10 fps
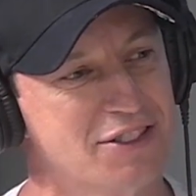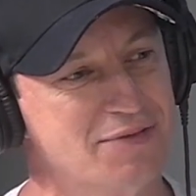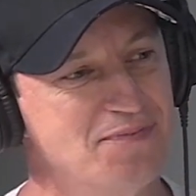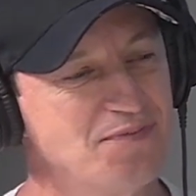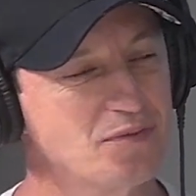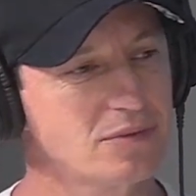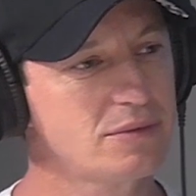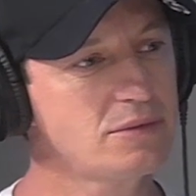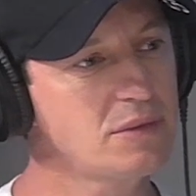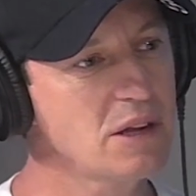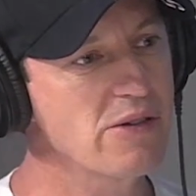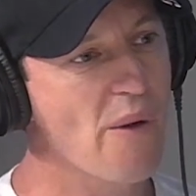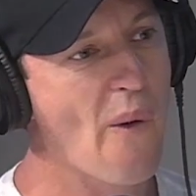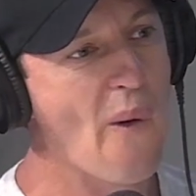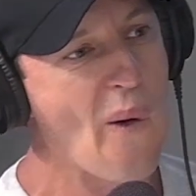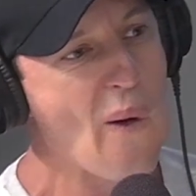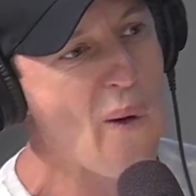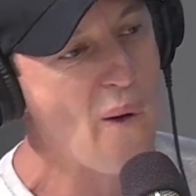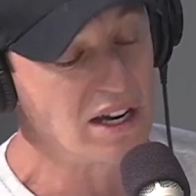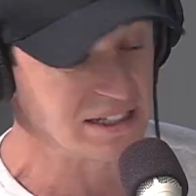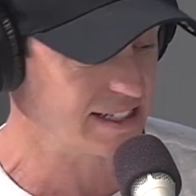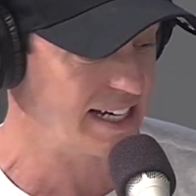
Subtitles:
That is absolutely horrendous.